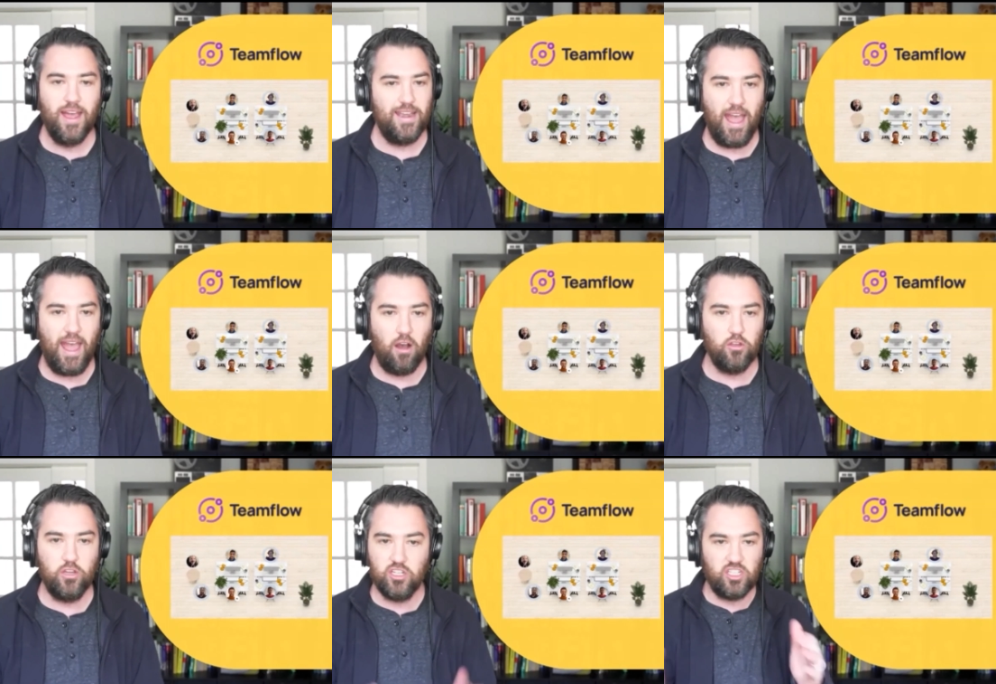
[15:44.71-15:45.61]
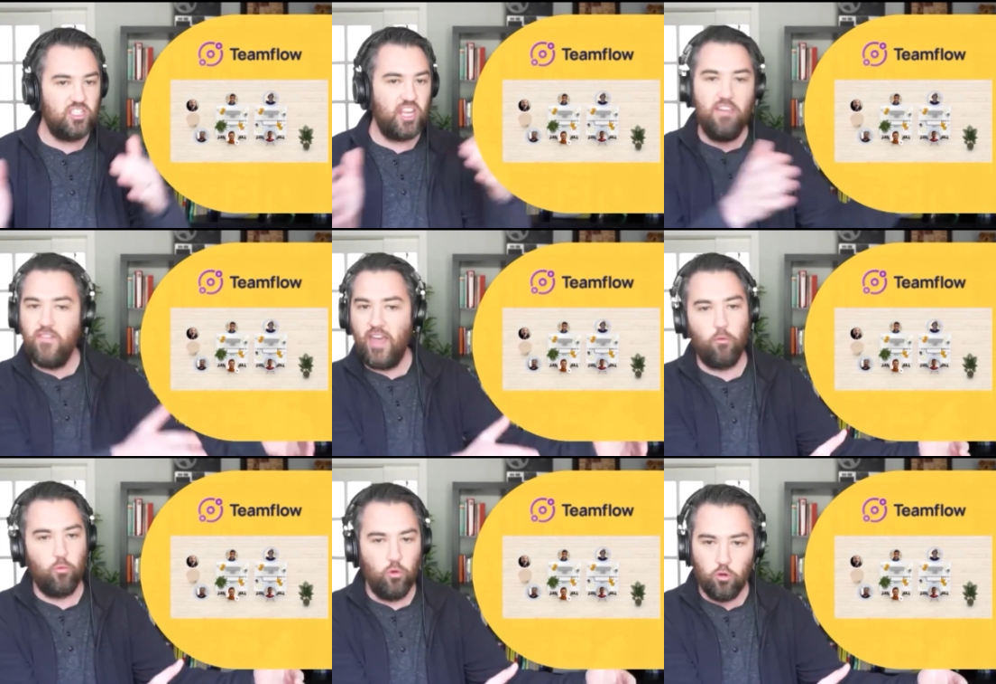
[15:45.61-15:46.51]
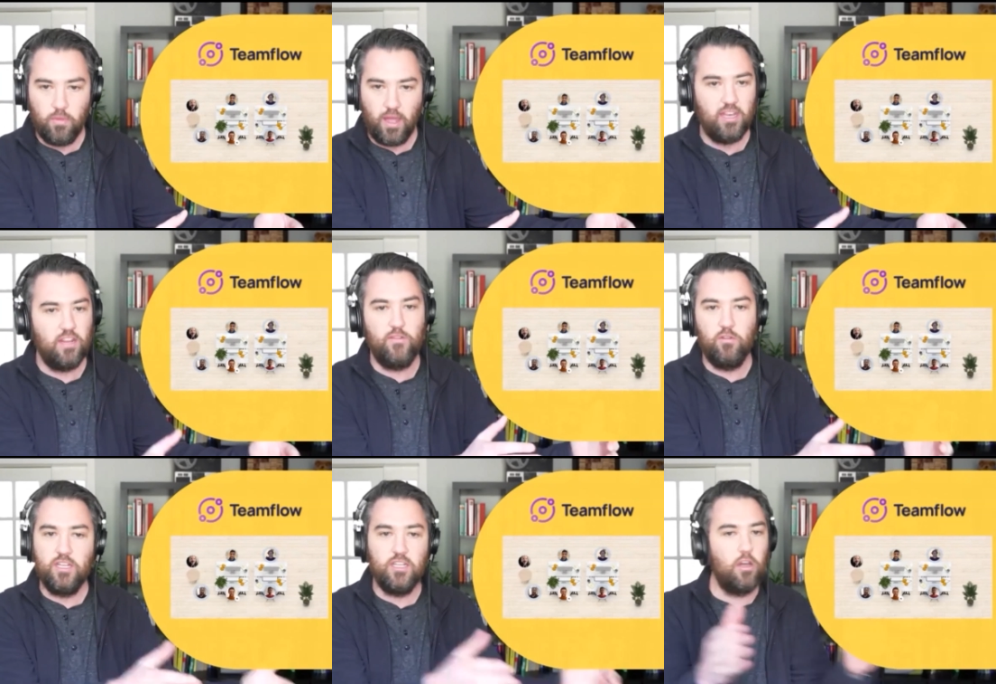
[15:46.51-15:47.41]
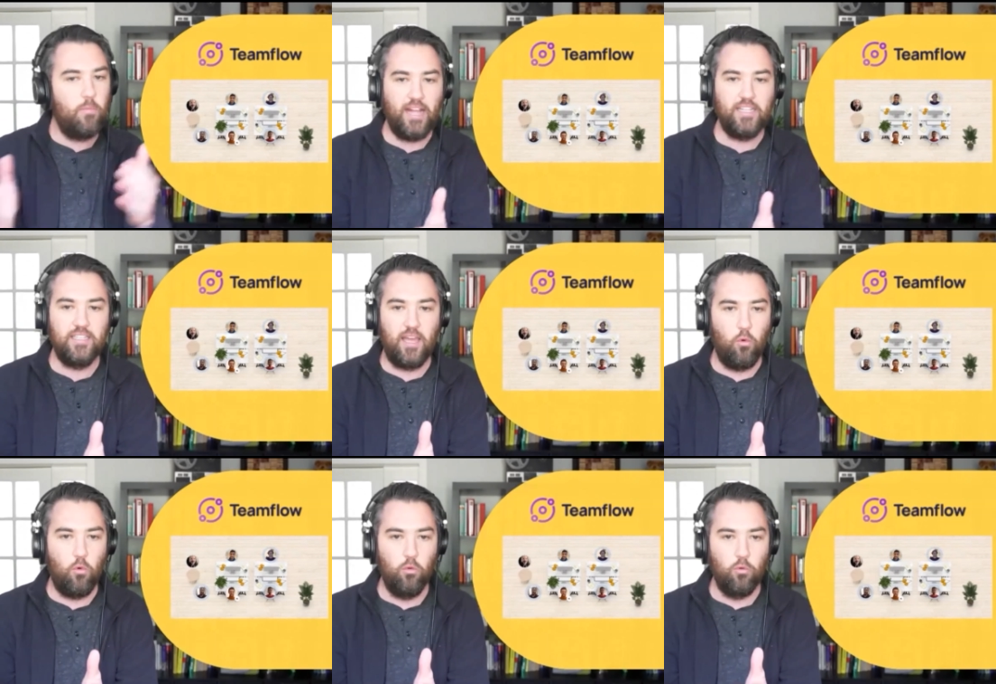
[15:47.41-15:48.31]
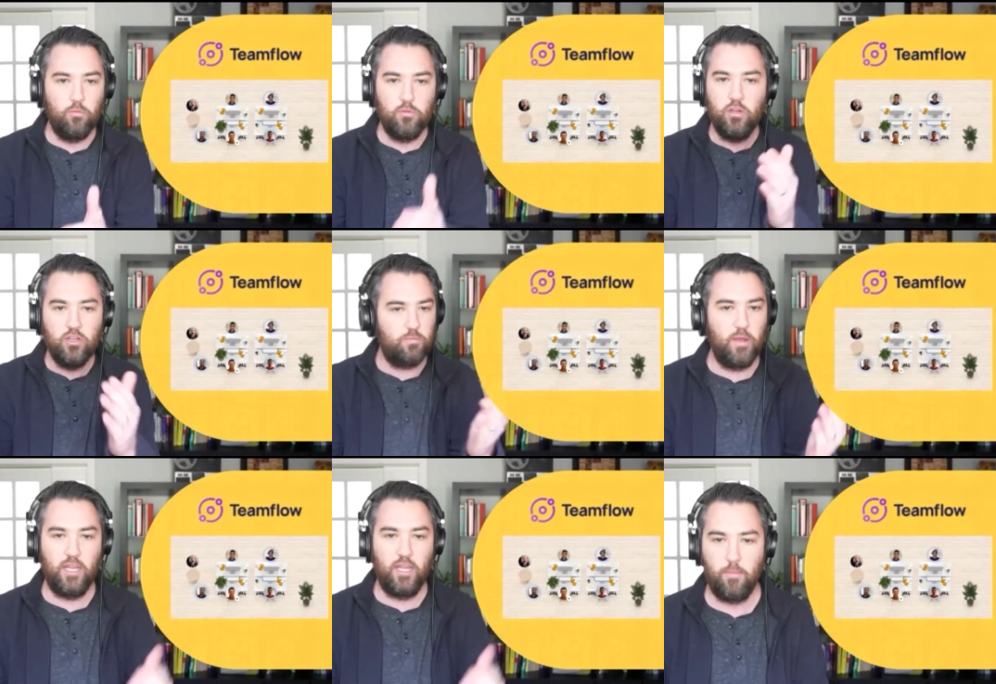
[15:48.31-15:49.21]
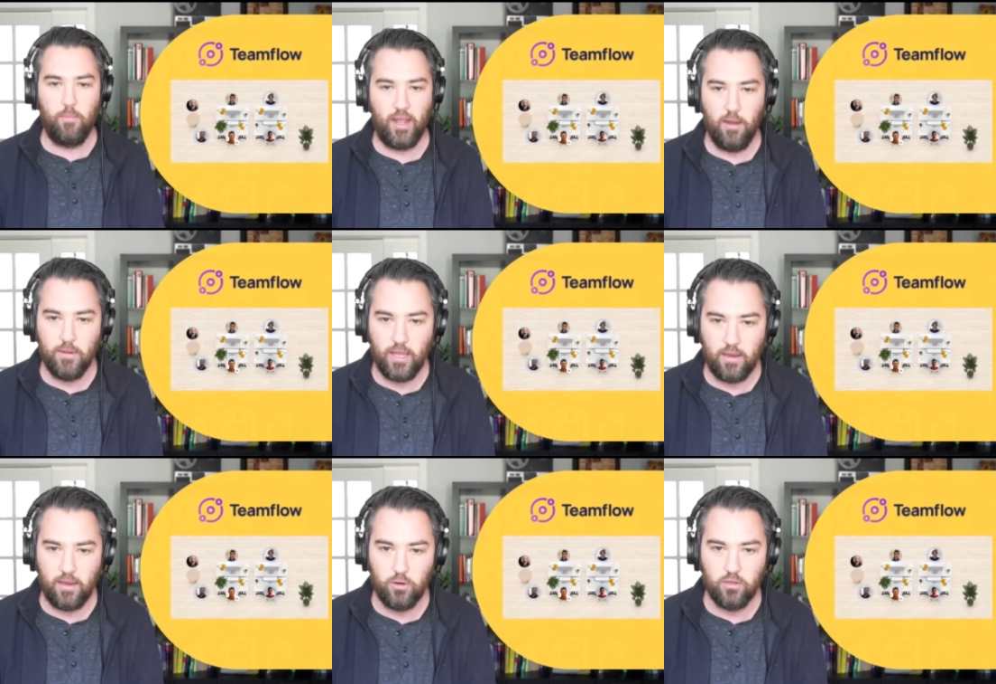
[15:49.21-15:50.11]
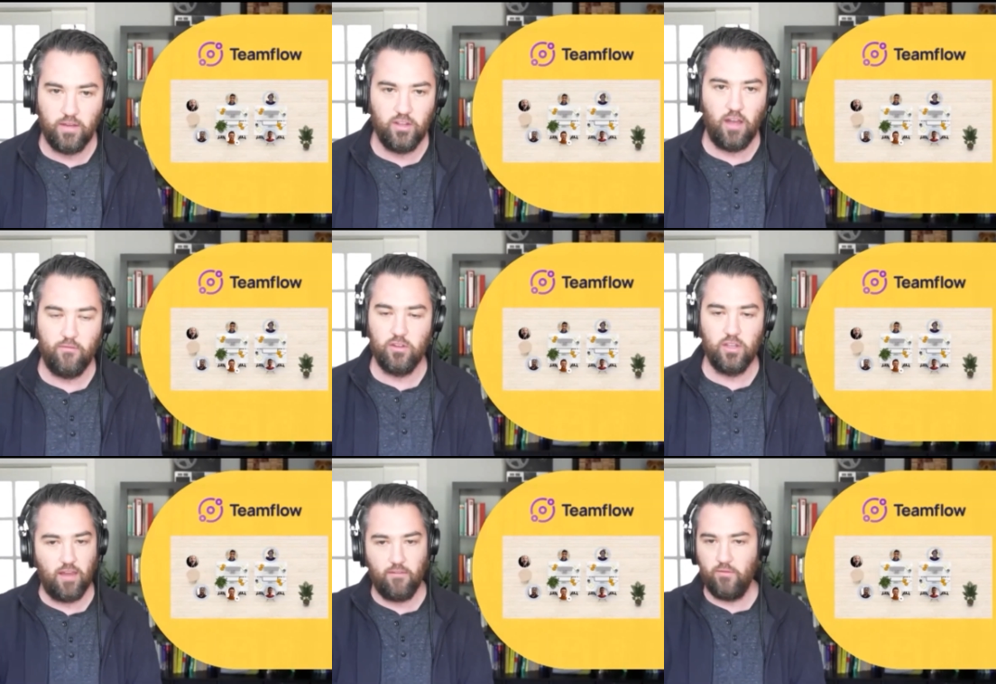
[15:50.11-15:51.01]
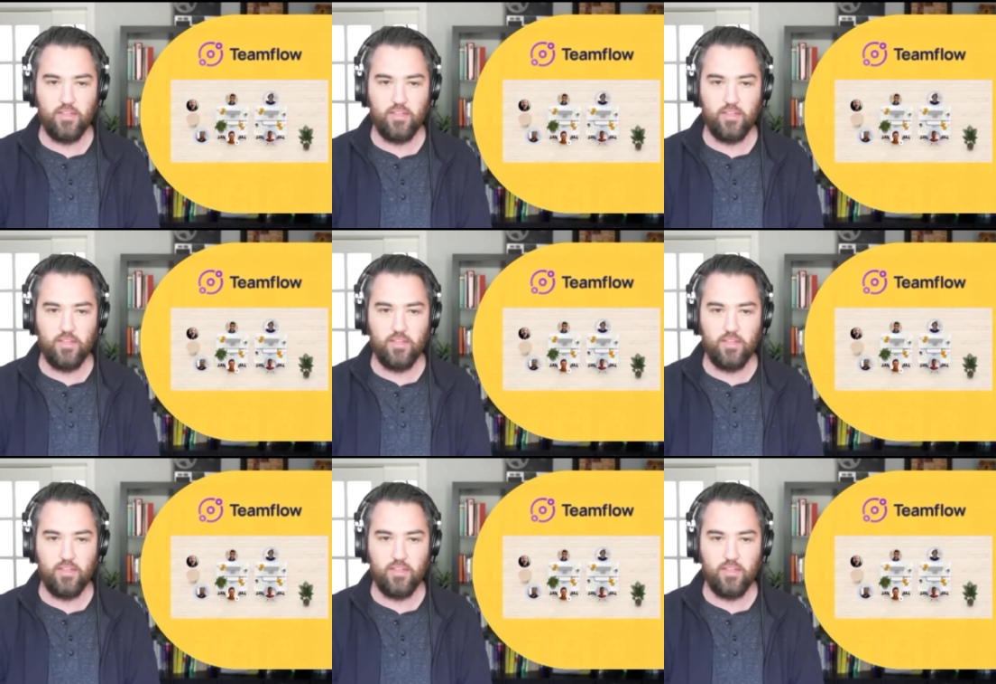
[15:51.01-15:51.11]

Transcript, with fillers: now you could just save that room and if you need to go back to that war room you could just pick it right back up again where you left off you can have